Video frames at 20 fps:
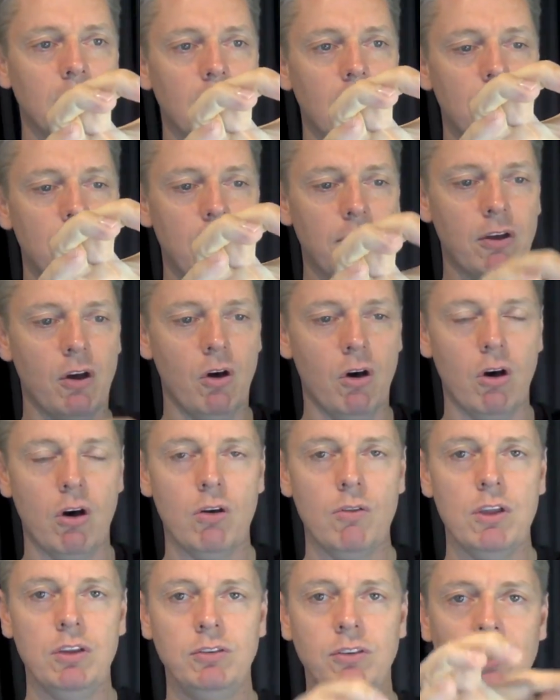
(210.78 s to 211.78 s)
and then
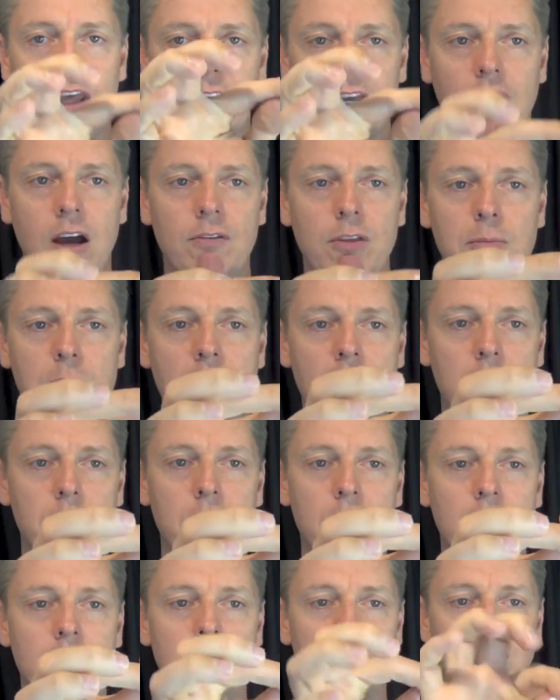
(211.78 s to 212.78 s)
all this is hanging off the bottom.
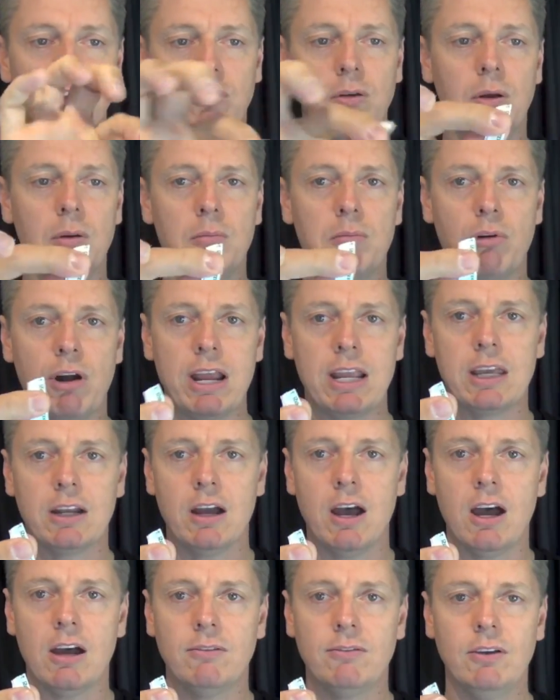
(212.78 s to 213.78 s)
Just break it
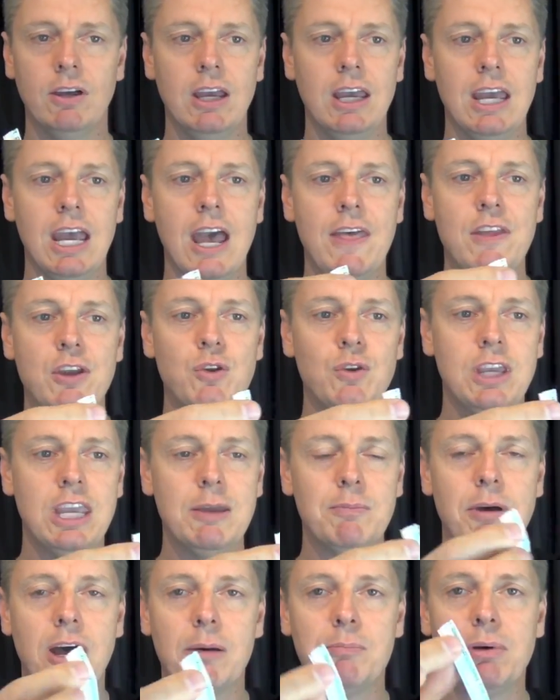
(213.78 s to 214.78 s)
off. And then you
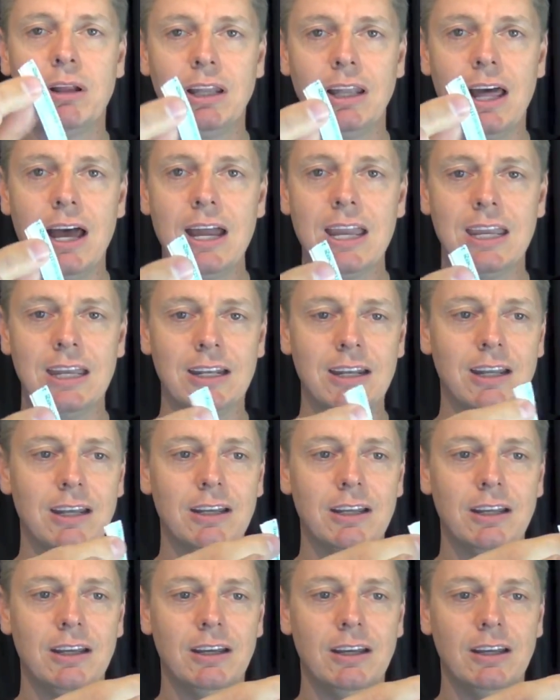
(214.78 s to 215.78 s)
keep applying
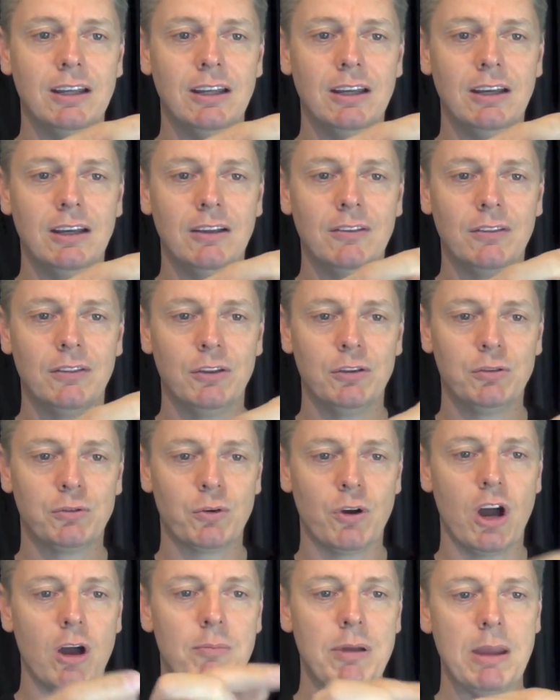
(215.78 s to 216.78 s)
the
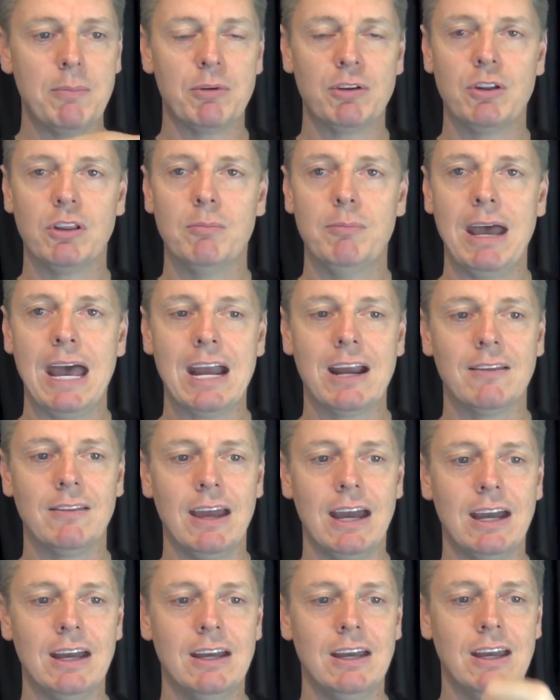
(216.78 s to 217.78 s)
straw paper to the back of
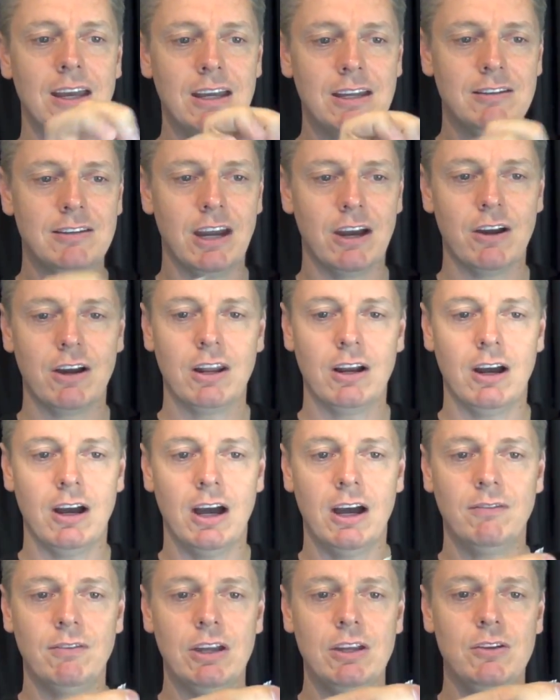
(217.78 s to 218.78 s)
that, tearing it
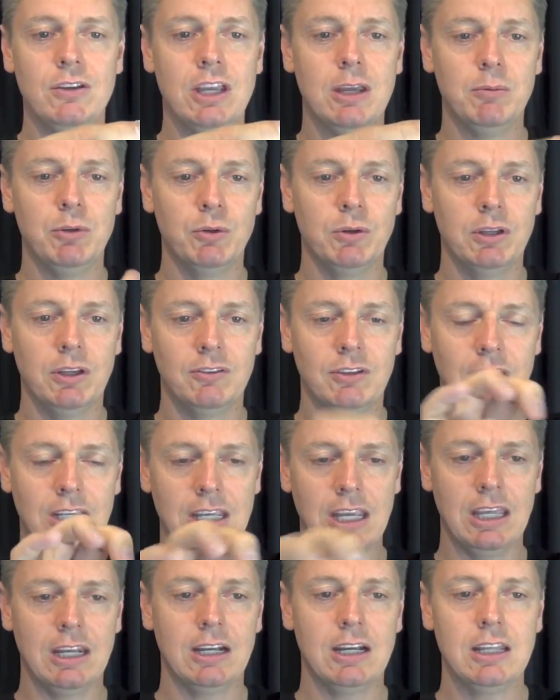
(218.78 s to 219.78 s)
off, and you keep doing this
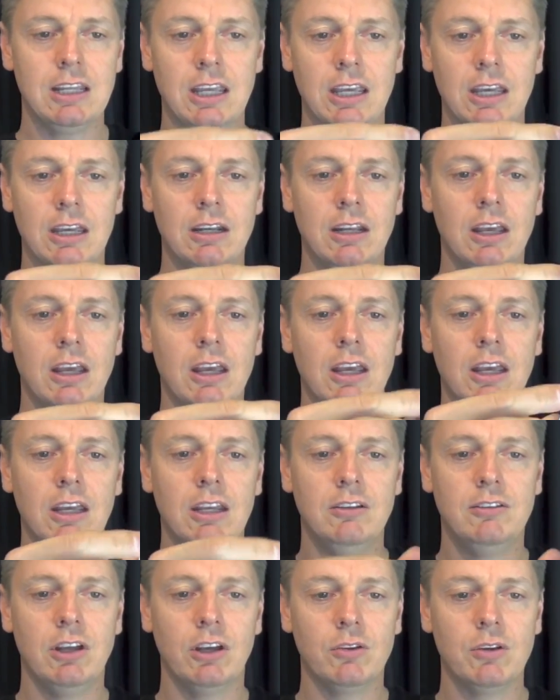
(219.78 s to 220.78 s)
again and again
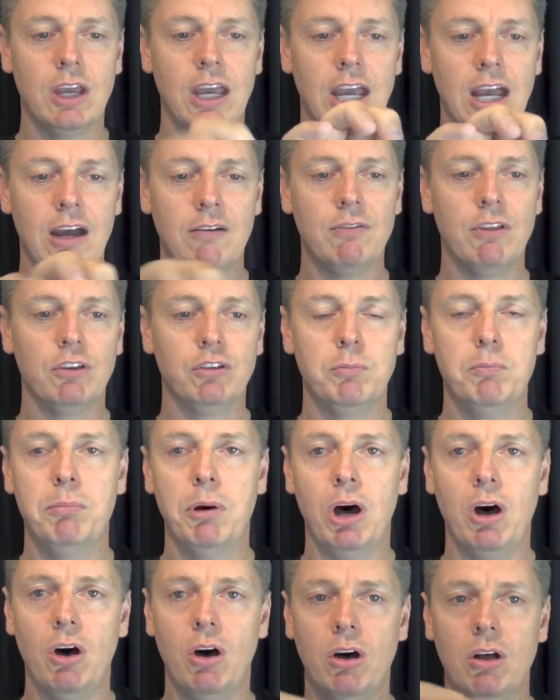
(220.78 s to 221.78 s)
until you have this
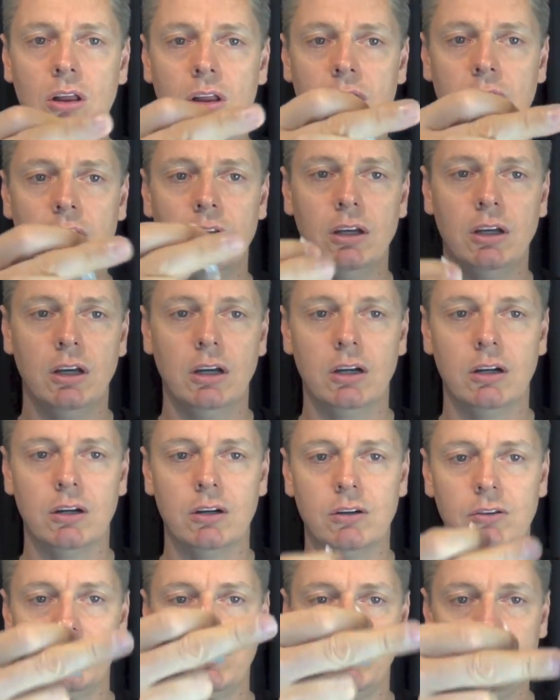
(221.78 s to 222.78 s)
ball
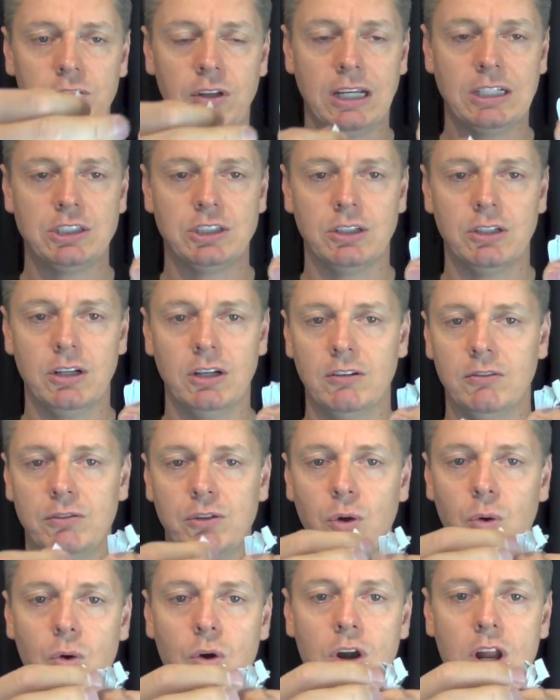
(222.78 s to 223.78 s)
or section of
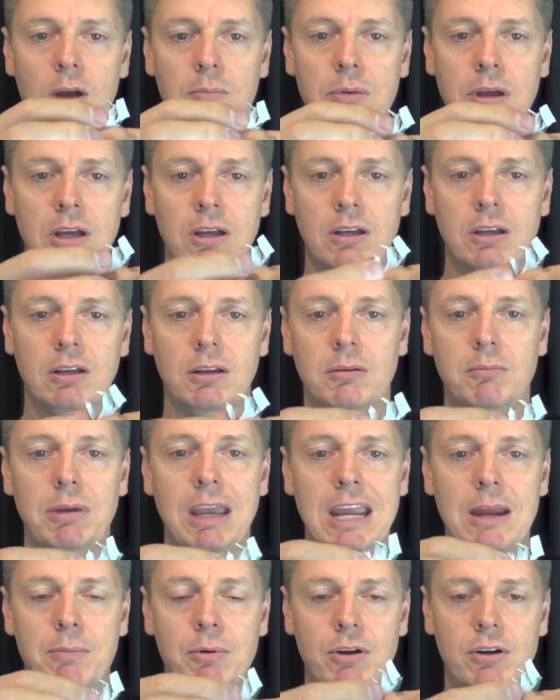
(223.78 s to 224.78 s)
torn up
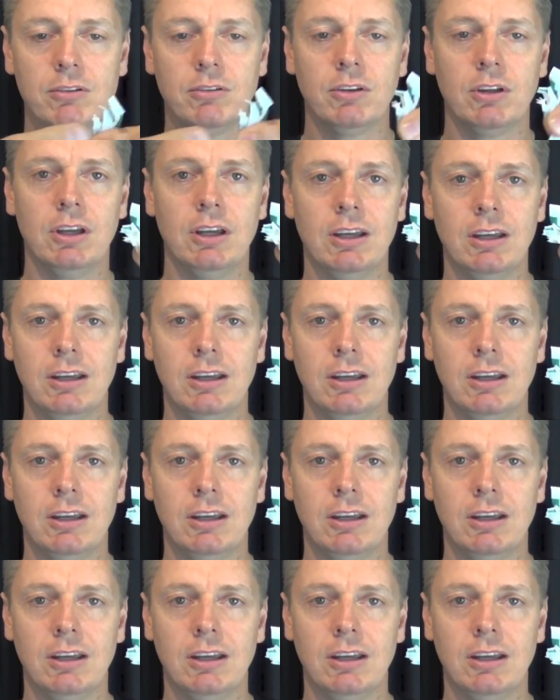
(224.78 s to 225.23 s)
papers.